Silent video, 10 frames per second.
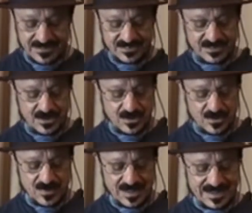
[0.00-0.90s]

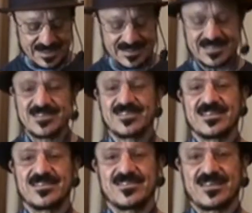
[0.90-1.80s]
So this
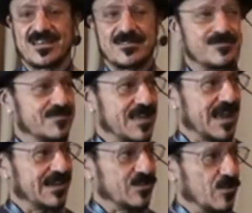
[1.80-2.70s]
is
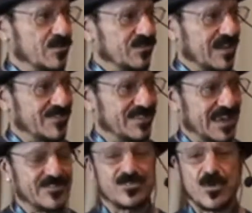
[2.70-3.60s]
October 7th.
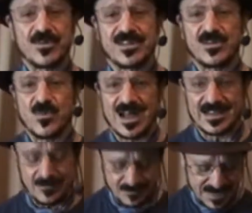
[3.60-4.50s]
I haven't spoken in a
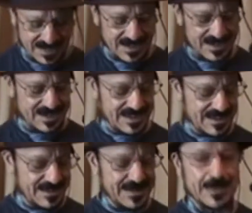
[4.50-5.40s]
while.
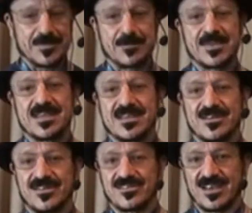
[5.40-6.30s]
Happy to be
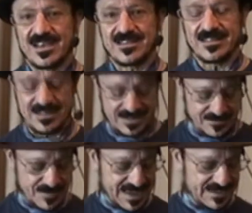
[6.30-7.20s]
here. The title
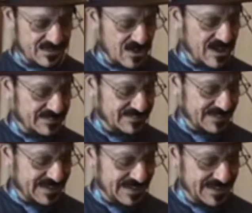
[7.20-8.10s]
of my talk
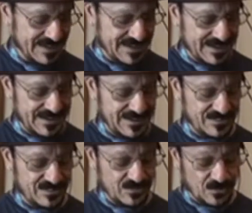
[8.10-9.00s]
today
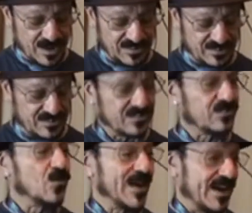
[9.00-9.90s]
is Trust
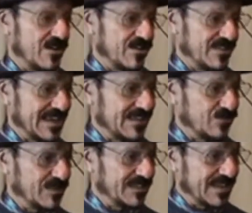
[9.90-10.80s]
Squared.
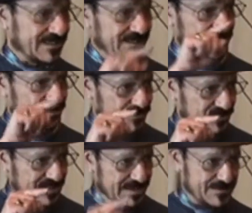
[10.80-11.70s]
That's what that little two
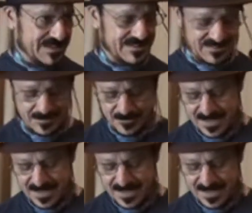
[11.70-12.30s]
sign means.